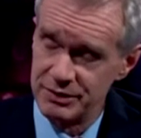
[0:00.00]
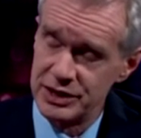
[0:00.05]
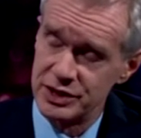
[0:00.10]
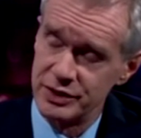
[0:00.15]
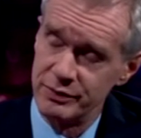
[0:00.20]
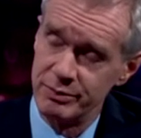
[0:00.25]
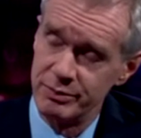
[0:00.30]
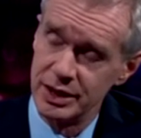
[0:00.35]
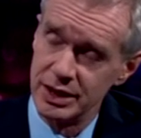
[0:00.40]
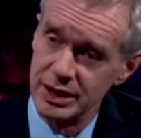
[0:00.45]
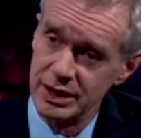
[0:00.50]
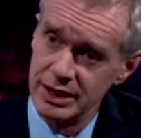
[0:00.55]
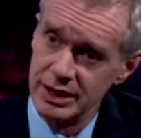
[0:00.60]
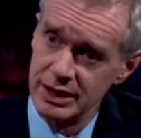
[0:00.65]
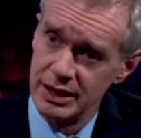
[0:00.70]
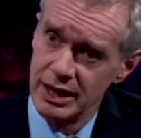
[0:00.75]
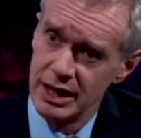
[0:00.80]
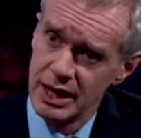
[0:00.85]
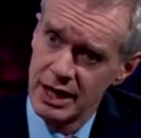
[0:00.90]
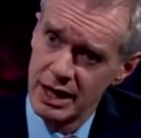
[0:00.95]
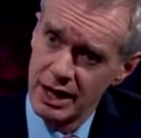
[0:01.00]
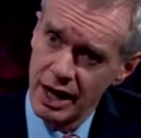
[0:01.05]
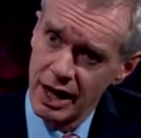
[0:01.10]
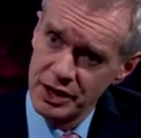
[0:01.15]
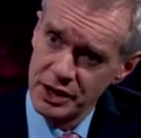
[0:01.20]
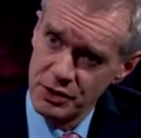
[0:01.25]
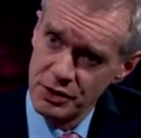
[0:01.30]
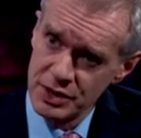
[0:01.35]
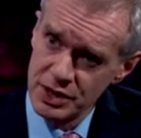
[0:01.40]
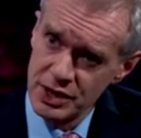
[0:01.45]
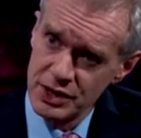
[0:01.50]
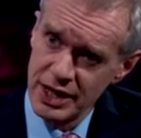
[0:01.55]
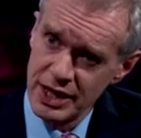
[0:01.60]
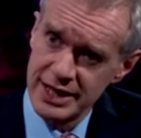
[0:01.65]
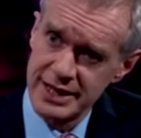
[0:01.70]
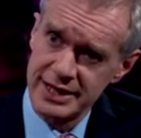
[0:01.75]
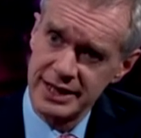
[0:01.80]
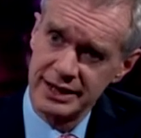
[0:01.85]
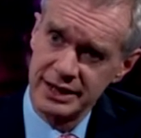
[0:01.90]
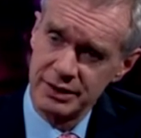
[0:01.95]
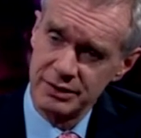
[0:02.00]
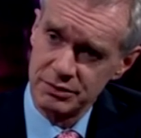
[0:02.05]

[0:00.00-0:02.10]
reach of Berlin, are you suggesting